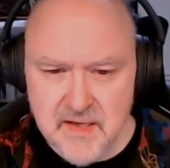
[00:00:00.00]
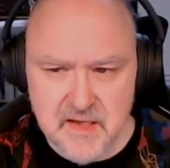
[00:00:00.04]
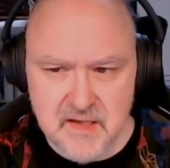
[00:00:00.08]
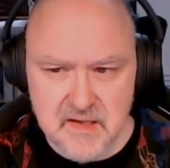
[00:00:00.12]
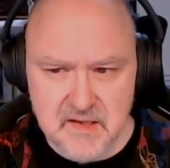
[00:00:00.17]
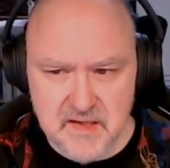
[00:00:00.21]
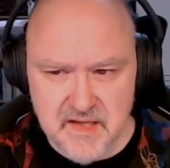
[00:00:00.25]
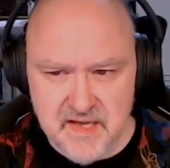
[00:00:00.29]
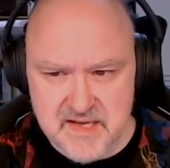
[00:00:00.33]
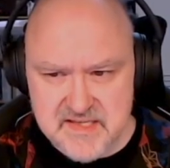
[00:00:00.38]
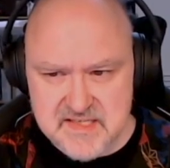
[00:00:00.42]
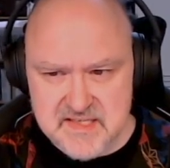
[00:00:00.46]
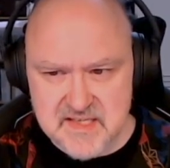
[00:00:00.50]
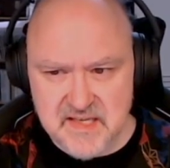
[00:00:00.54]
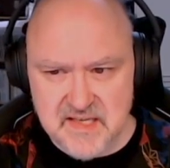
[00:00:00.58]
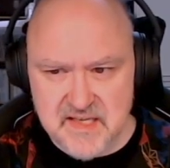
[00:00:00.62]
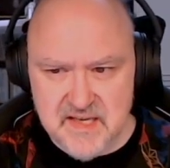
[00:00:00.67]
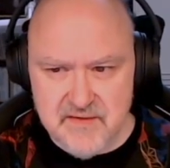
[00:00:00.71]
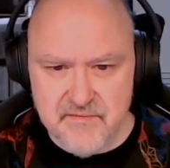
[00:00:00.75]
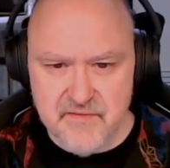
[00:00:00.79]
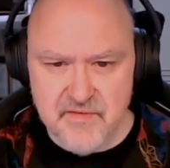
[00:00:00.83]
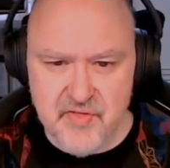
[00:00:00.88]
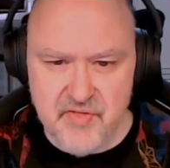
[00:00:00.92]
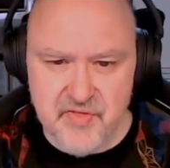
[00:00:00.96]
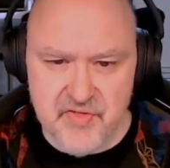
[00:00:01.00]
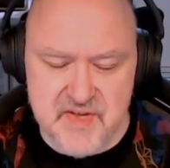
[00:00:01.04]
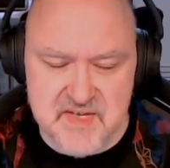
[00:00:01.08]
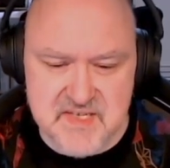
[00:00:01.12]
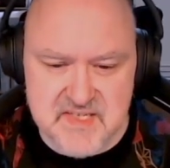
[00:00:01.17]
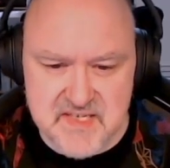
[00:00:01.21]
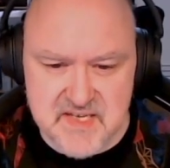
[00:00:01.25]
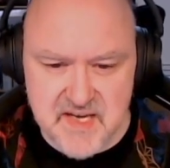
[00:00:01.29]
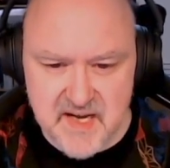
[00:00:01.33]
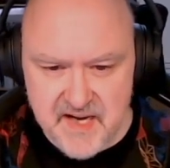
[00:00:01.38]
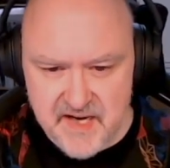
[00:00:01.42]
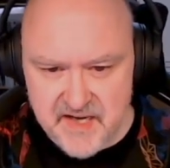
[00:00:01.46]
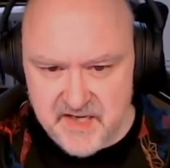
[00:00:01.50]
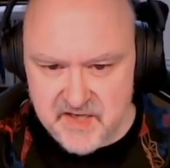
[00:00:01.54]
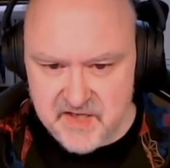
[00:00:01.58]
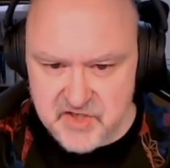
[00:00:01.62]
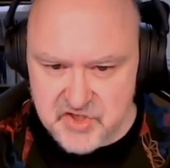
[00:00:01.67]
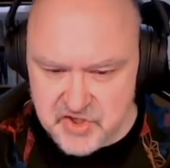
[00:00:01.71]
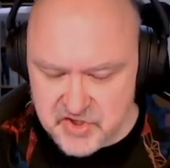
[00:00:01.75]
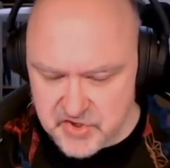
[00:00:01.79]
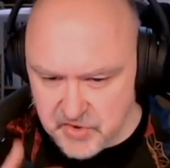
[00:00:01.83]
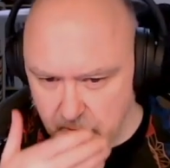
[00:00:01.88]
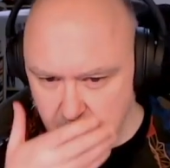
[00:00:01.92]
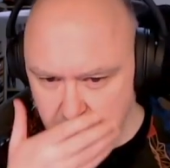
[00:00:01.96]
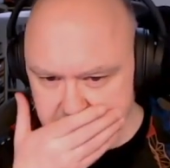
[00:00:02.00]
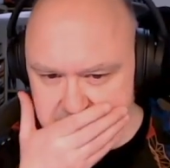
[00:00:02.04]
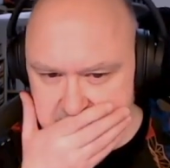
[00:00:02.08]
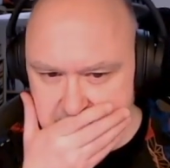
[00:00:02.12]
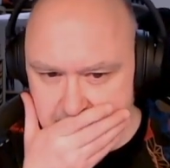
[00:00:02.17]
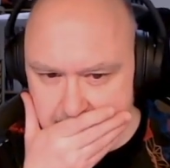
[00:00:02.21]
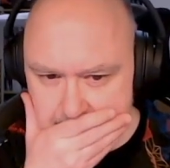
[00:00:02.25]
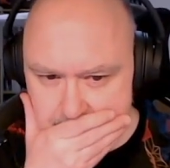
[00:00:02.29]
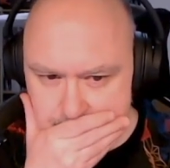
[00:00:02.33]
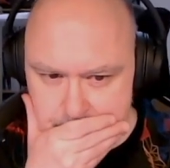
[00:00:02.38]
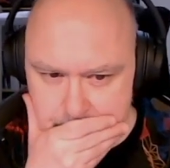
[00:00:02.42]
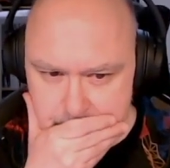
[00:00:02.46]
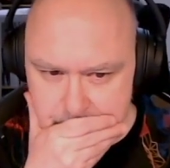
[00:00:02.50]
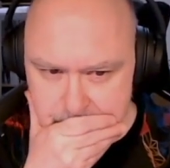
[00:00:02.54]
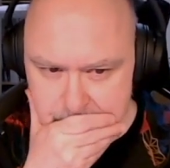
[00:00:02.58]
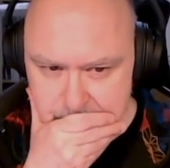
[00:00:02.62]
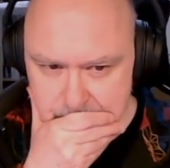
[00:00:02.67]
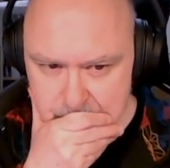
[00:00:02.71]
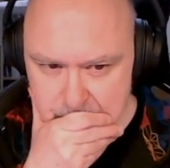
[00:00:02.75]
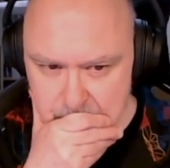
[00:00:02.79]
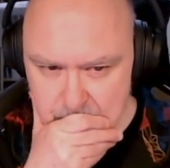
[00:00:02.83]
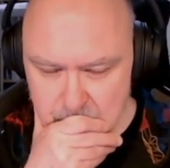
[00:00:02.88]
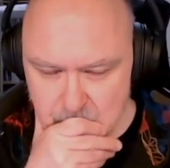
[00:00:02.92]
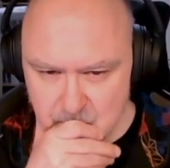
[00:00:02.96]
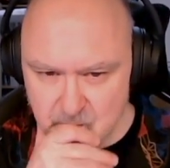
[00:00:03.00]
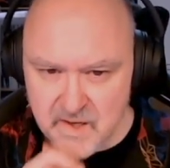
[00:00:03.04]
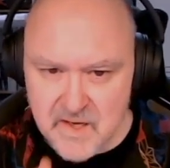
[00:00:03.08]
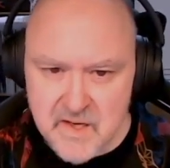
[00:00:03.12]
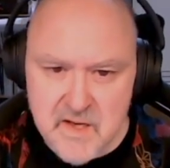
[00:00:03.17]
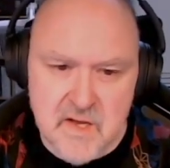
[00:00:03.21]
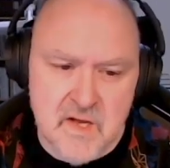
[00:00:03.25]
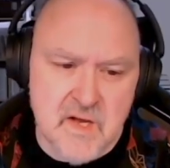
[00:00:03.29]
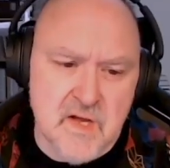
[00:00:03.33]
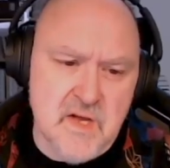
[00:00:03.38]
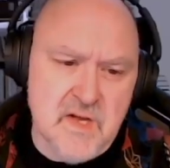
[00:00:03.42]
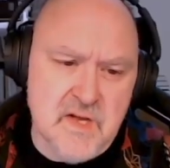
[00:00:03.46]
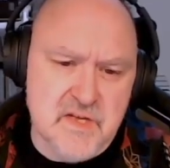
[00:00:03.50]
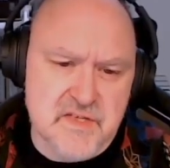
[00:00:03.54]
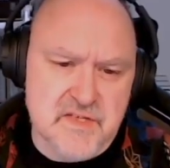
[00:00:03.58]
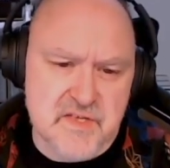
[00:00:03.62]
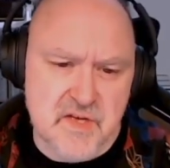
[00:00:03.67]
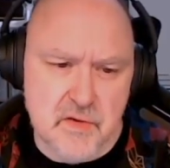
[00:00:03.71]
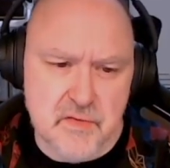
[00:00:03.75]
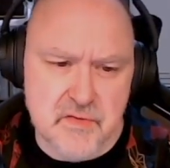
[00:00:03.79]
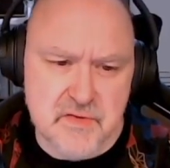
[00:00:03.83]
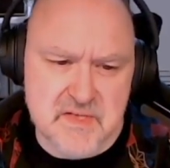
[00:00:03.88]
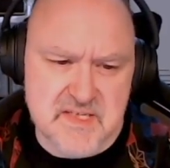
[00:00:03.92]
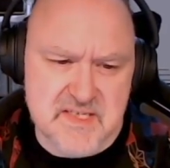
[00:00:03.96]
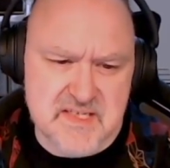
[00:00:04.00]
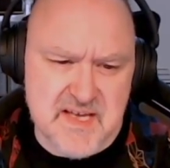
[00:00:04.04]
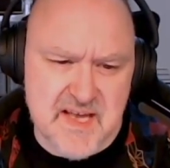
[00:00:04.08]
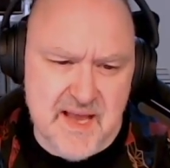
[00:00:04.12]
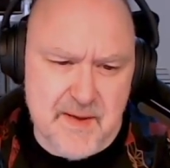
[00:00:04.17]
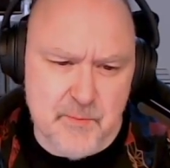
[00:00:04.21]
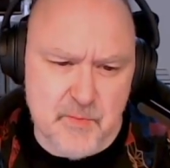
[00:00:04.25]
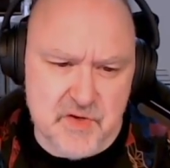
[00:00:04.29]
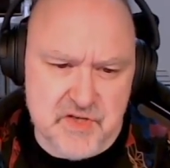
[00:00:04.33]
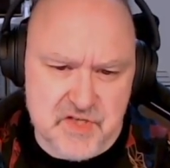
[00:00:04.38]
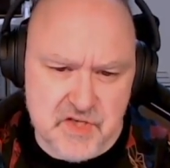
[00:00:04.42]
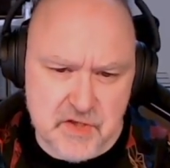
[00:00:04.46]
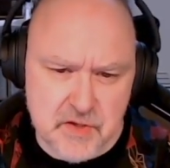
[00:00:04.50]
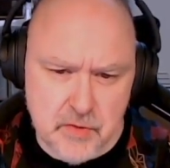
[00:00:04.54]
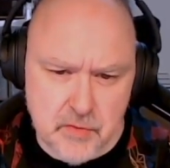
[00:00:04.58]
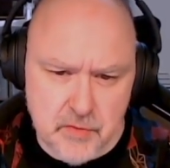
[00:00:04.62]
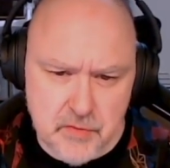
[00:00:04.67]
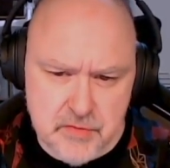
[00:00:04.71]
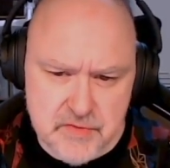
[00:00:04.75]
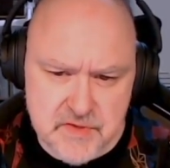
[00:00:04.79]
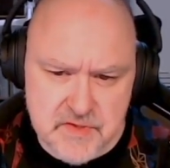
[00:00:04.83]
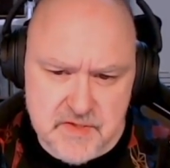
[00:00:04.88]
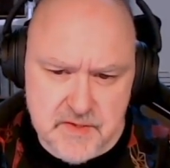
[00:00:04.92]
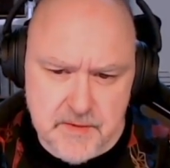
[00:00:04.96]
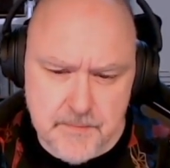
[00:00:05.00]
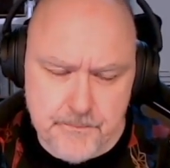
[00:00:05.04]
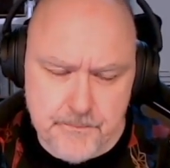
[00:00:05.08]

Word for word: Let's give this a shot. So sandwich clues.